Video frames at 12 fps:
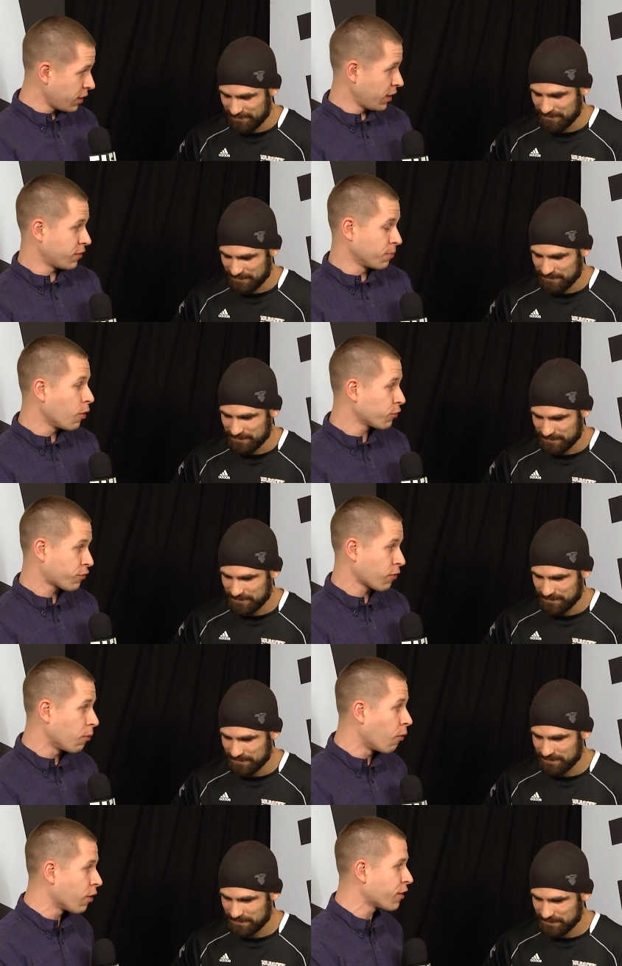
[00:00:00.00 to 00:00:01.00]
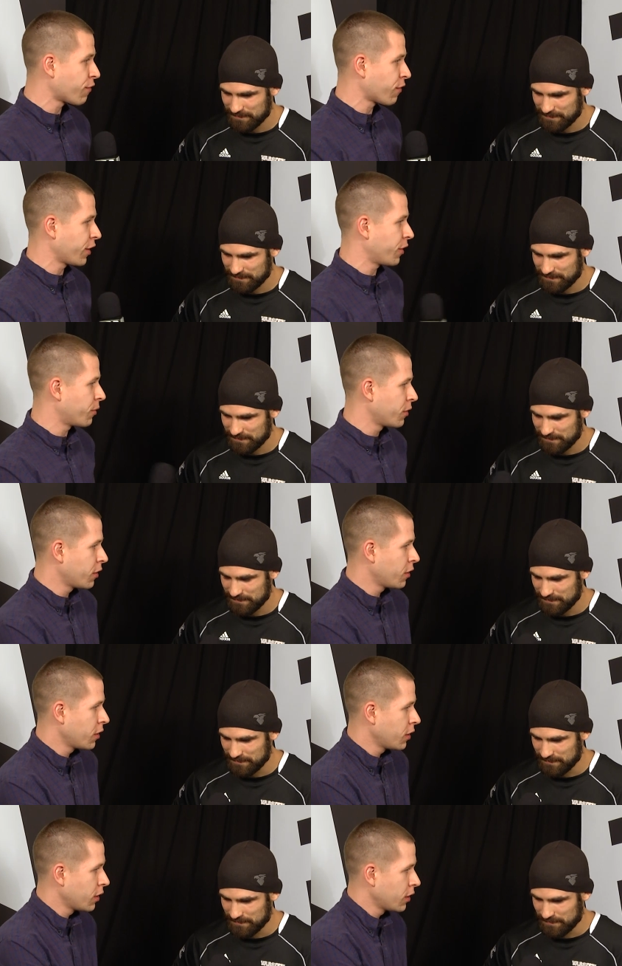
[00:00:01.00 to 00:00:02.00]
Speaker 1: is most reward for you.
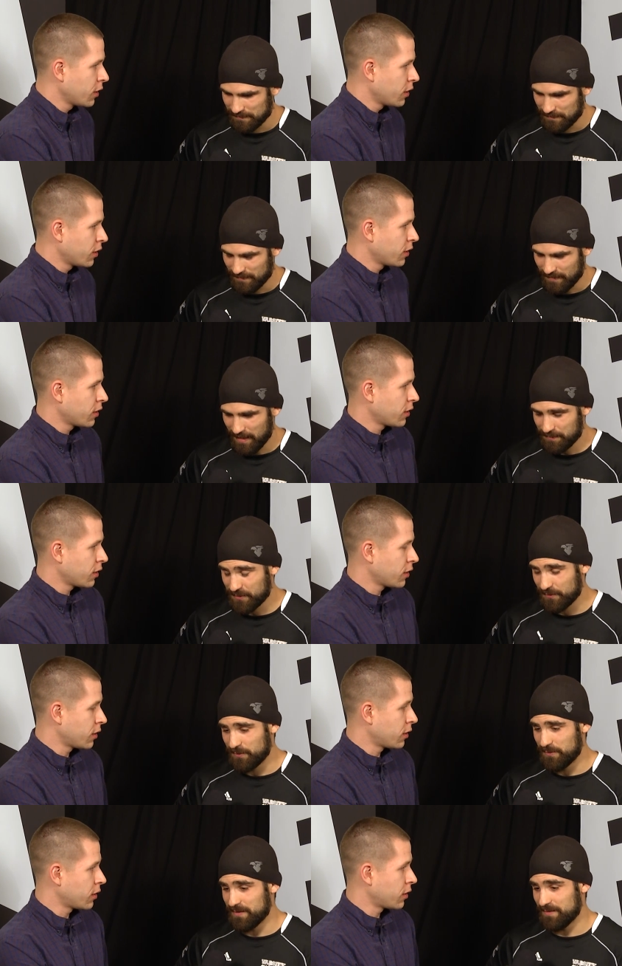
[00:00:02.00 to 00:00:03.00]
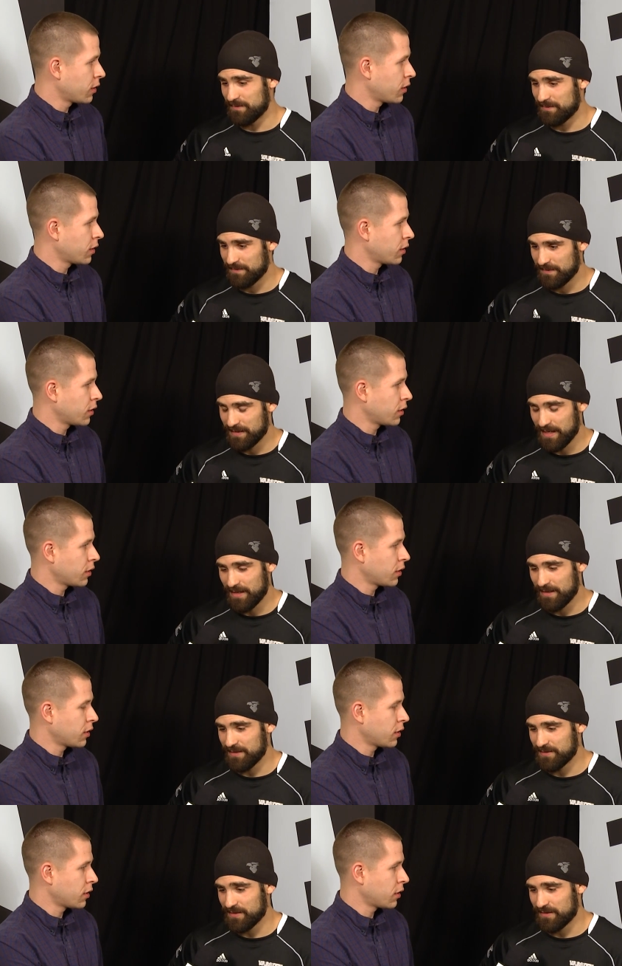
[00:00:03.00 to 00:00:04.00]
Absolutely. Yeah,
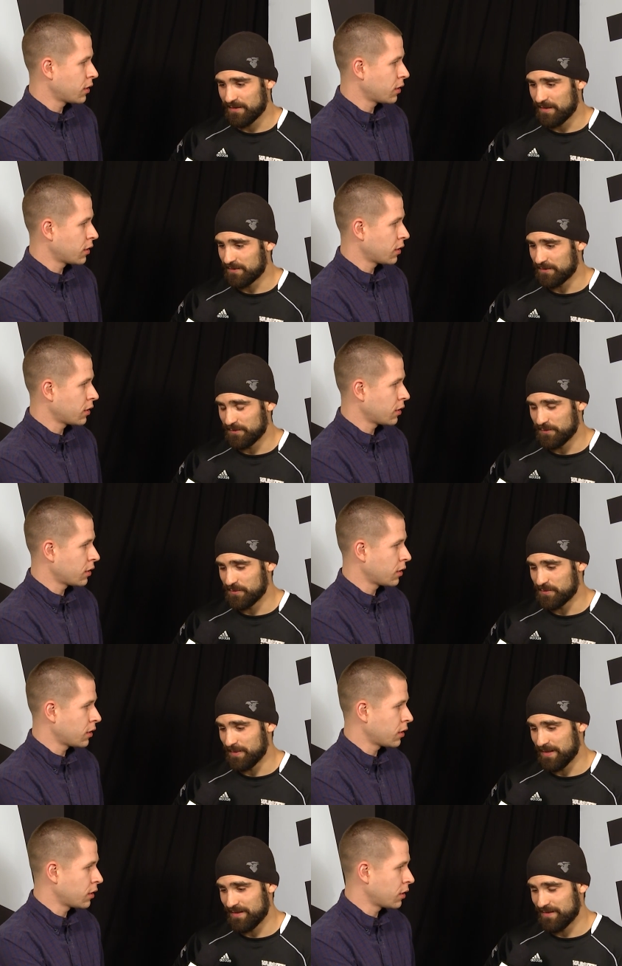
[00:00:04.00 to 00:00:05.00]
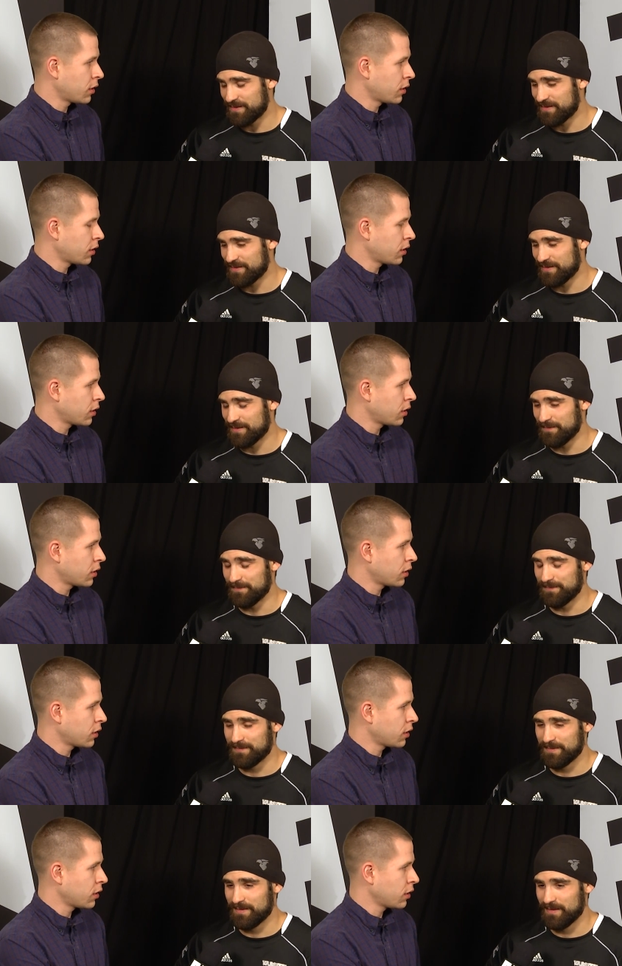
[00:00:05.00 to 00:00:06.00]
he's got a lot to lose, man. It's um,
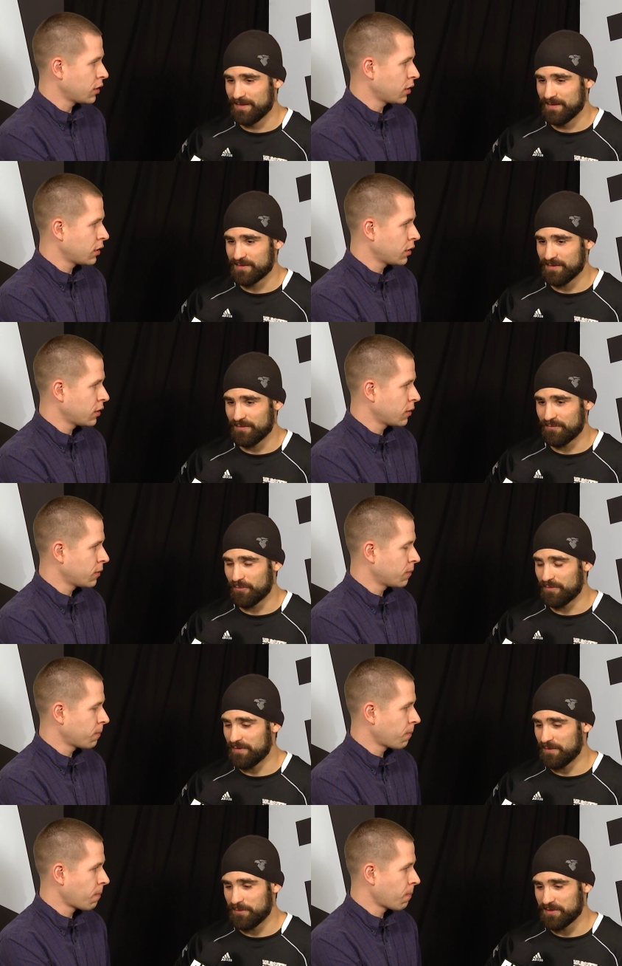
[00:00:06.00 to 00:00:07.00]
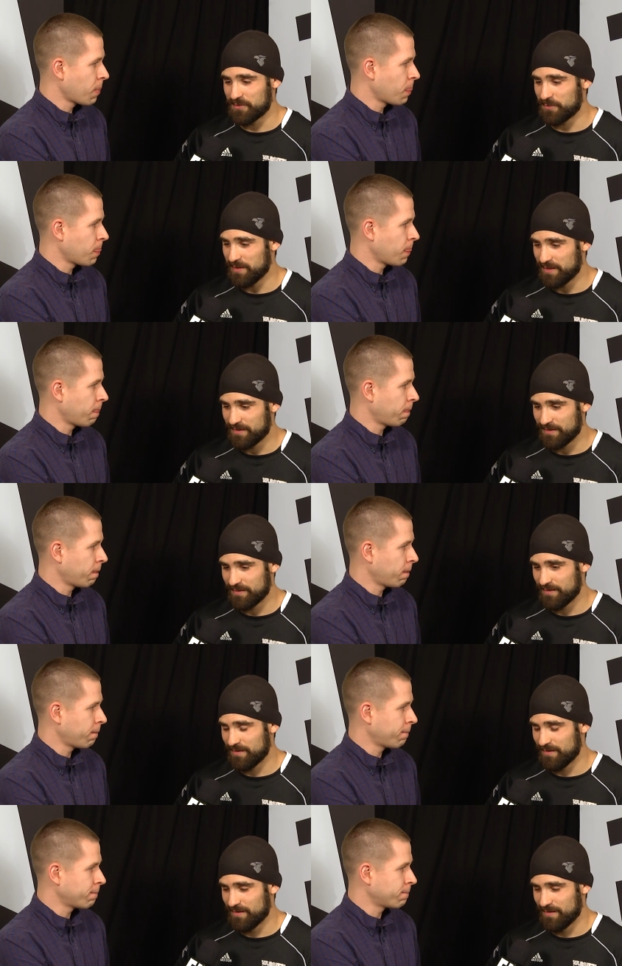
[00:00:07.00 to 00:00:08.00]
he's on a four-fight win streak.
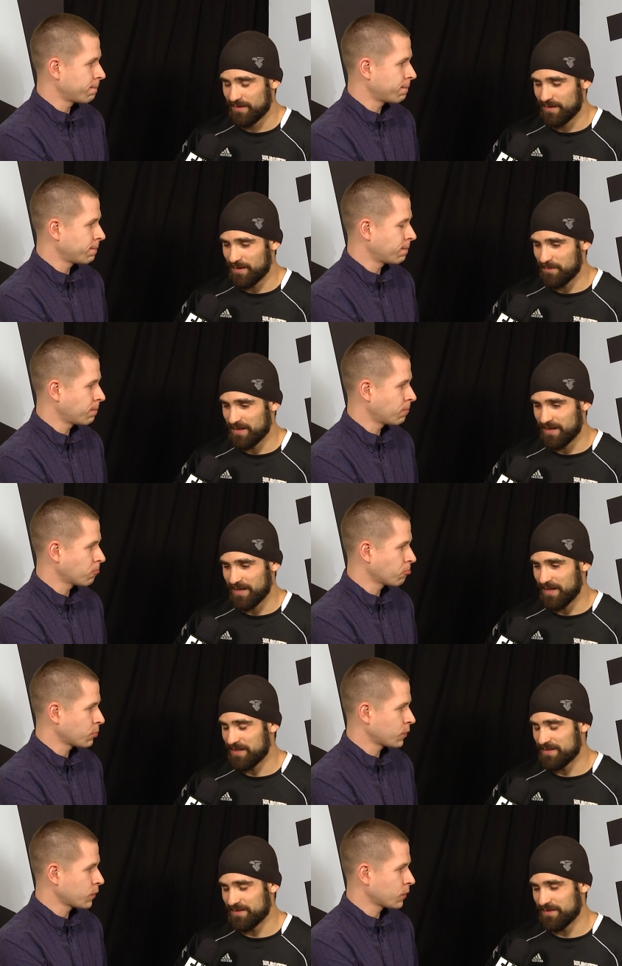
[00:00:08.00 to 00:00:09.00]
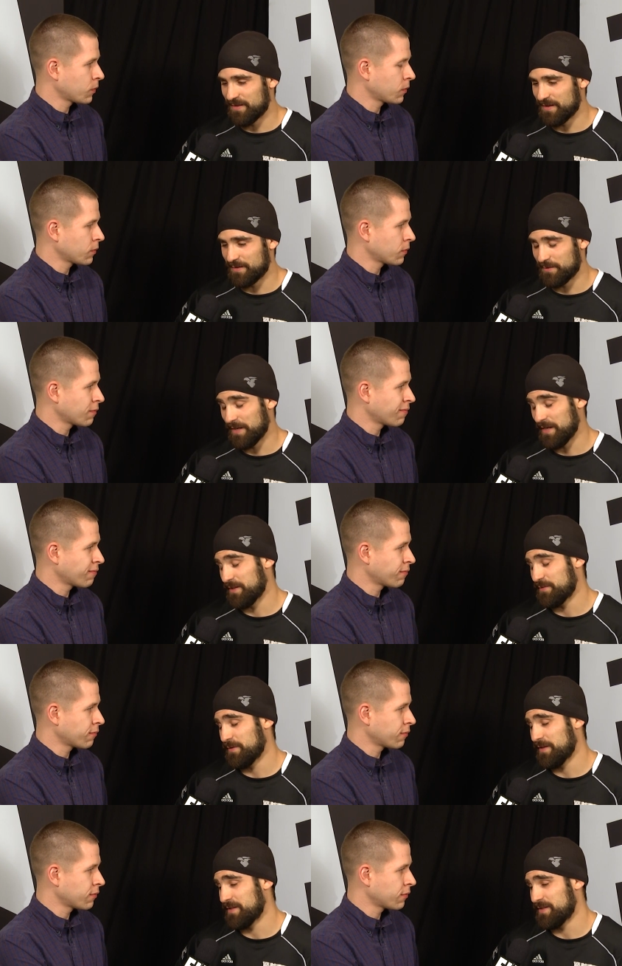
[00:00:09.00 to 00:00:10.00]
I mean, I, I didn't think it's
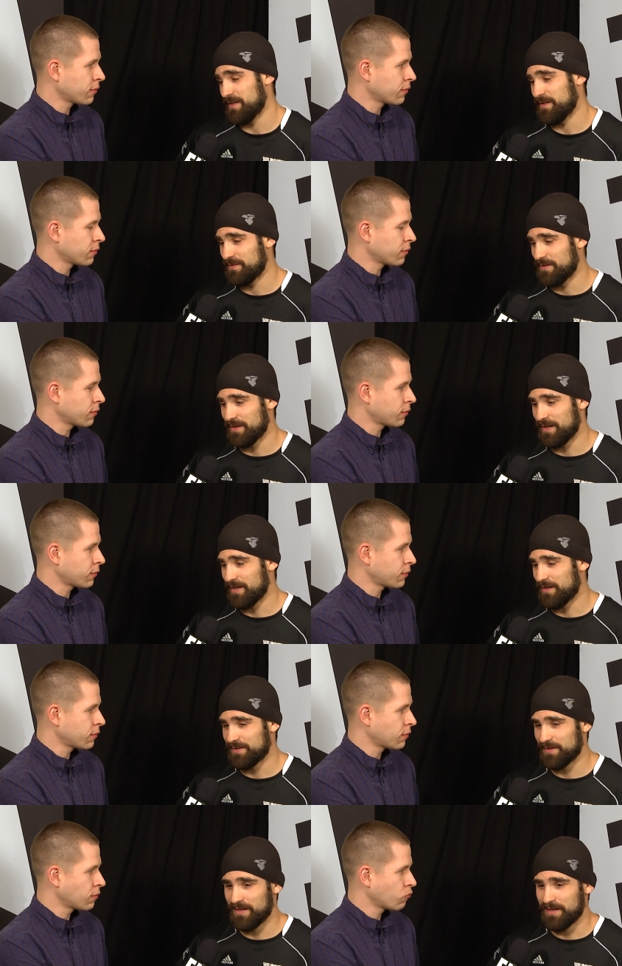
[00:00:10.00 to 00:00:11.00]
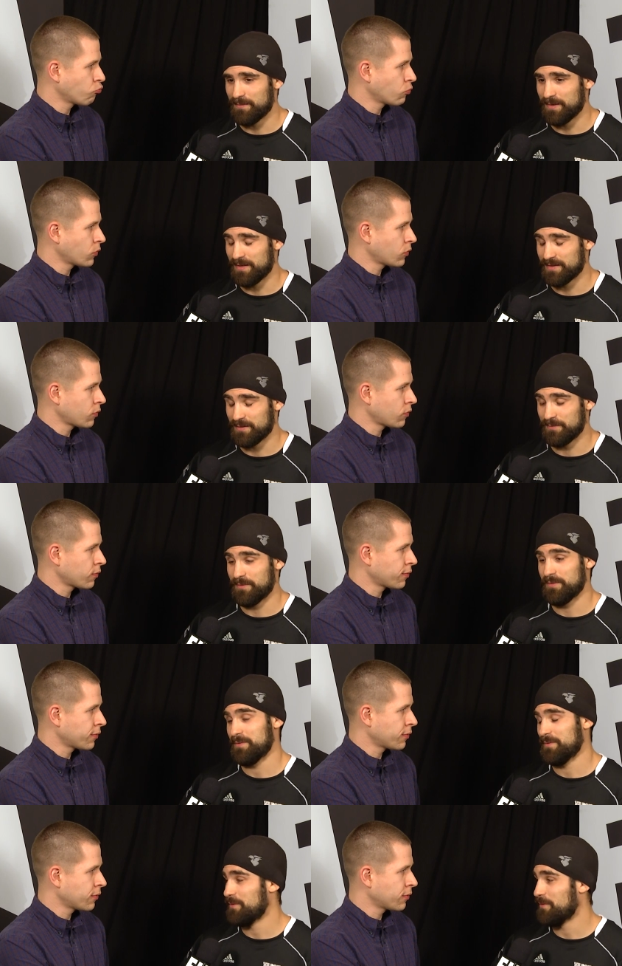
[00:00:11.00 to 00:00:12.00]
funny because they I got the name and I said, "Oh,